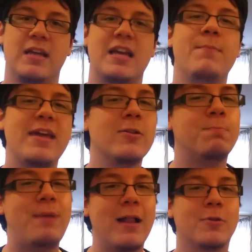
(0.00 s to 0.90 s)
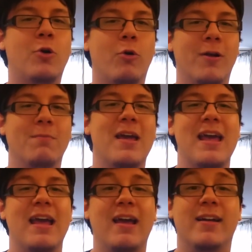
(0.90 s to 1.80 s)
Camille Belcourt.
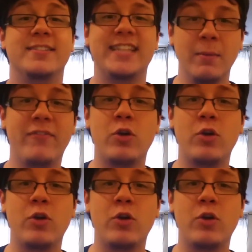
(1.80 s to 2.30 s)
Some